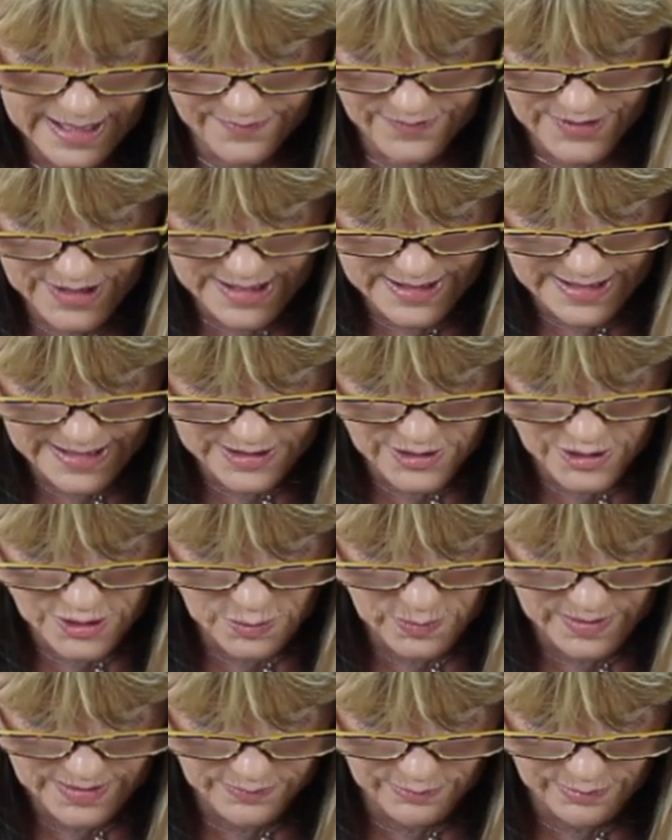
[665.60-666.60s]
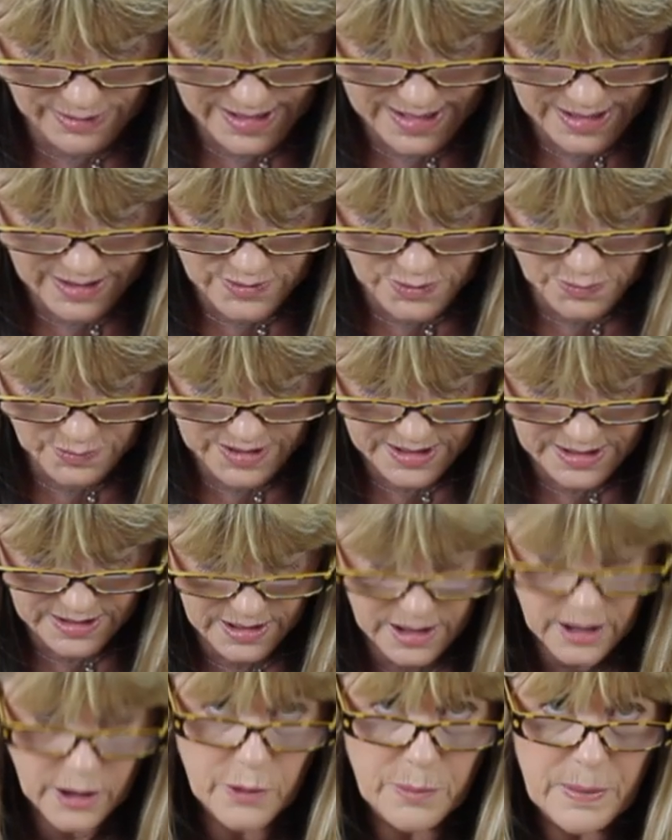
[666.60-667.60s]
And then I just went round with
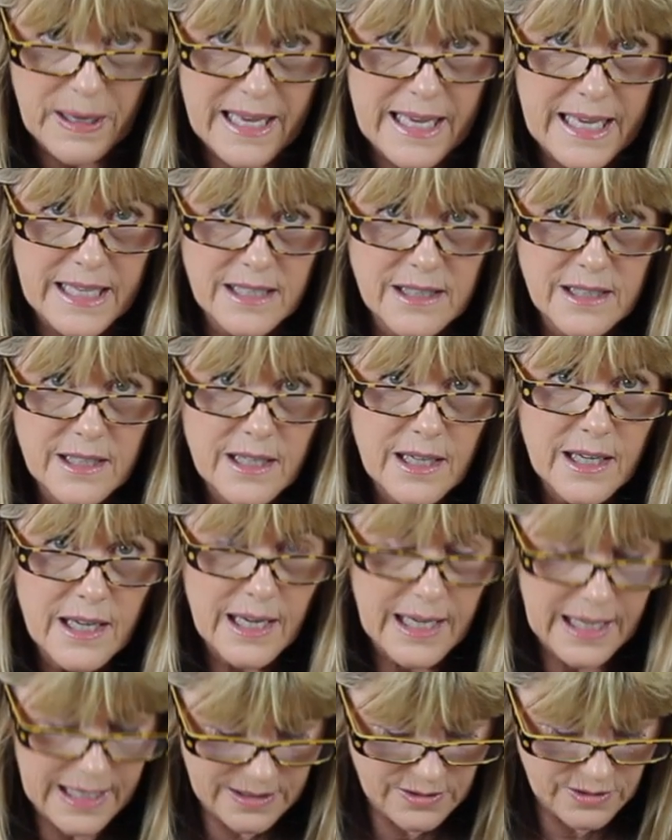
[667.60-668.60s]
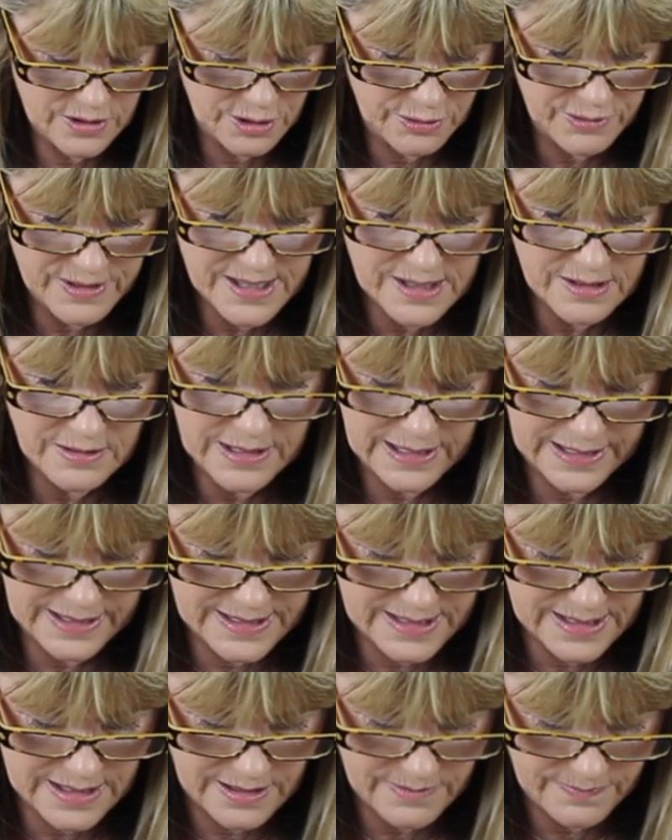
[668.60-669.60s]
a glue pen and the crystal
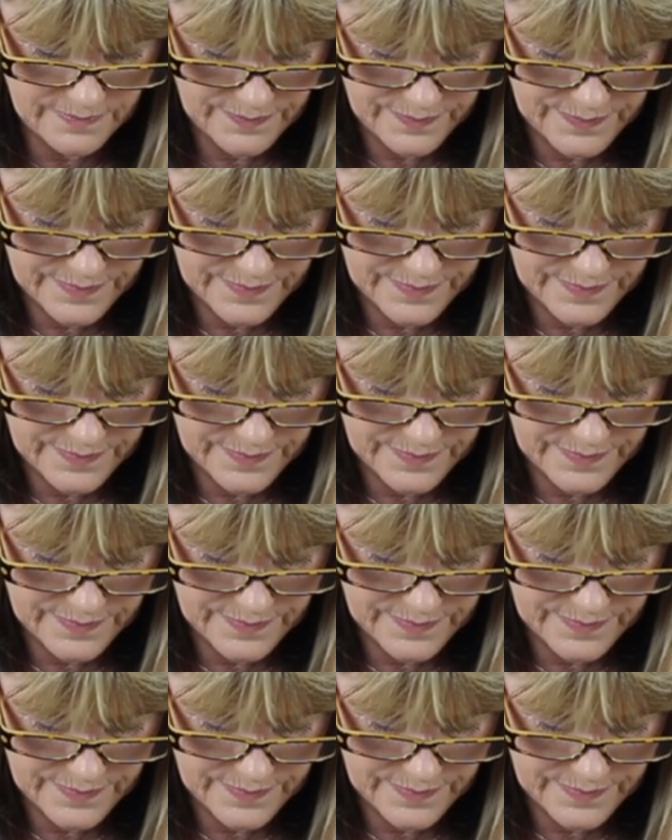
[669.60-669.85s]
glitter,